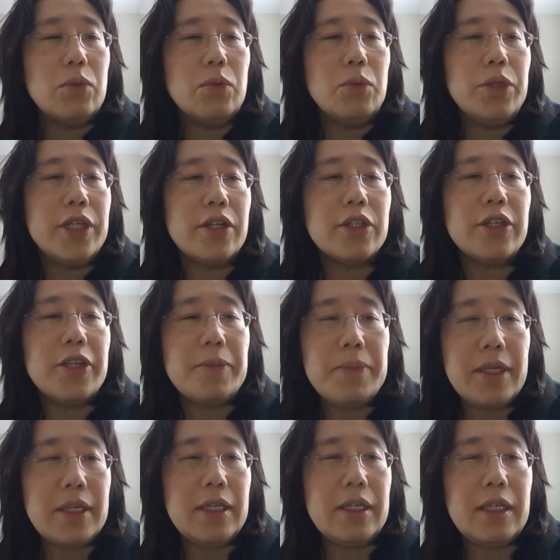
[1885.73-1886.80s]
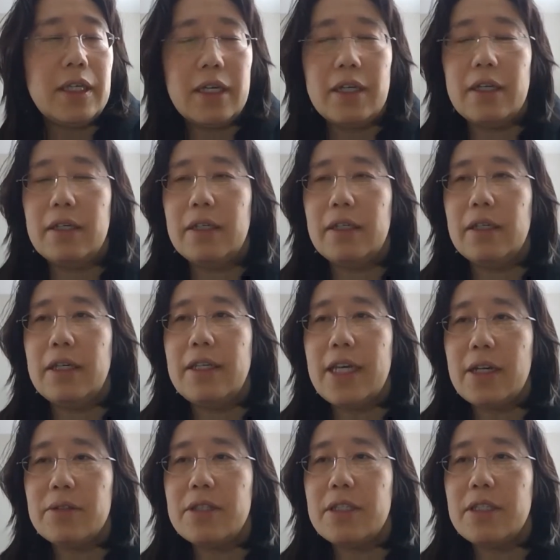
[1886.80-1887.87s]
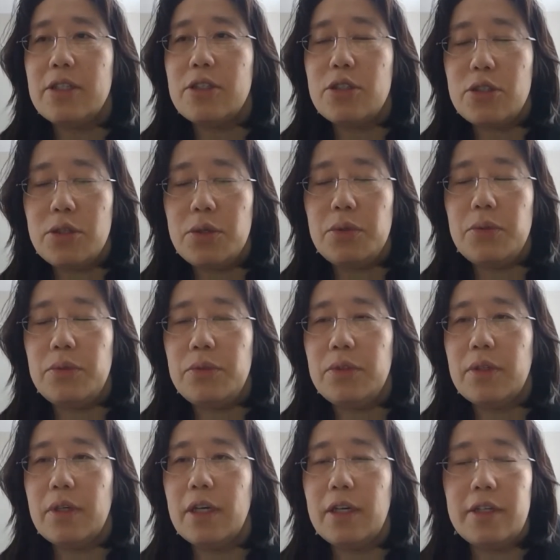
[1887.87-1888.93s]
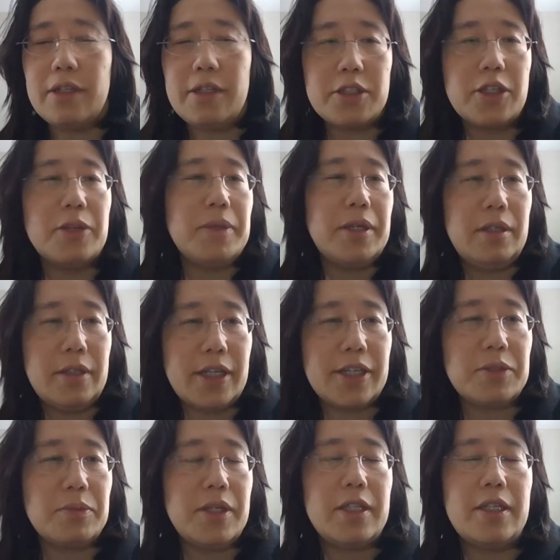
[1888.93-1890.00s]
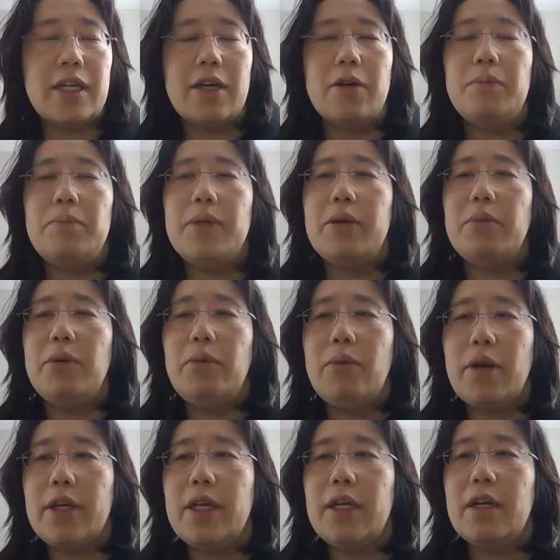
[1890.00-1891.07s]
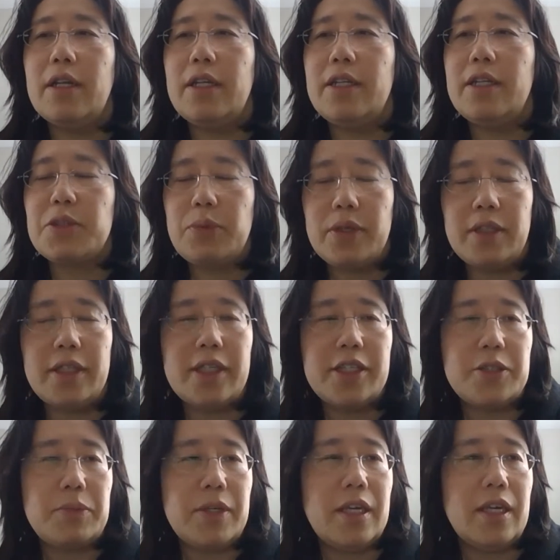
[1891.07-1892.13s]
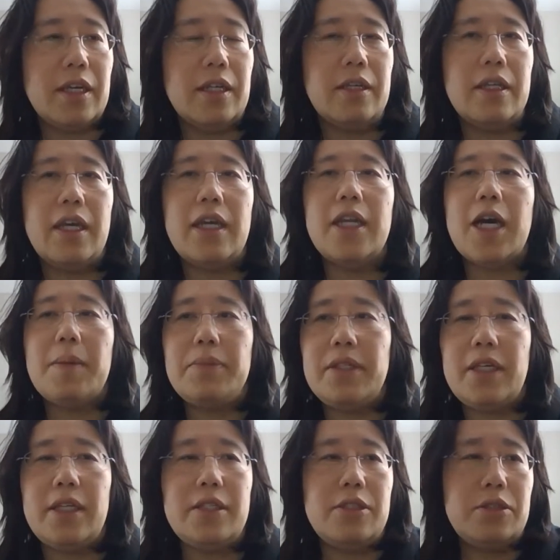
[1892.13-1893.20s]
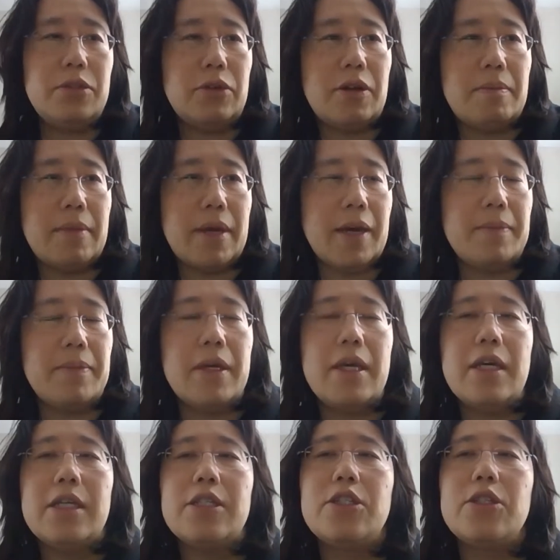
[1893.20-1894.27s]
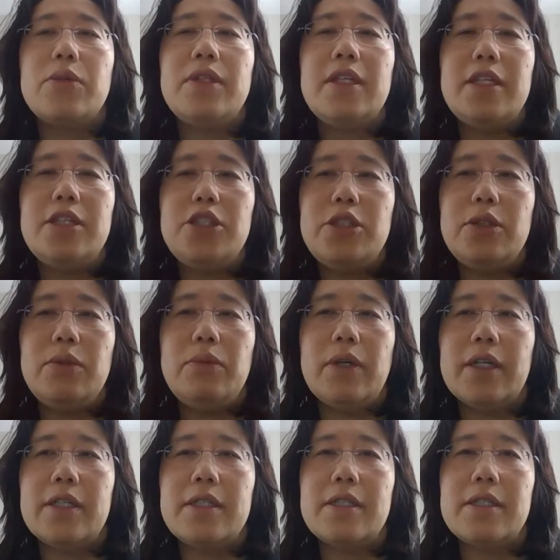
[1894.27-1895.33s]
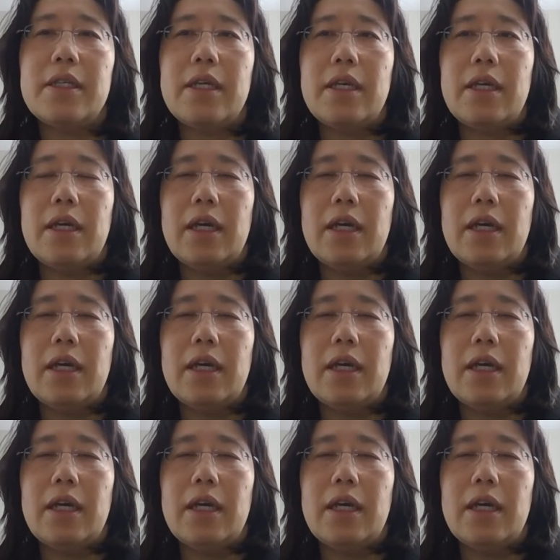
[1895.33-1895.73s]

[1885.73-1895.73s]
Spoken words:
we are going to be announcing soon, it's going to be next week now, but we're working on it as quickly as we can, an update to our map. So the issue was,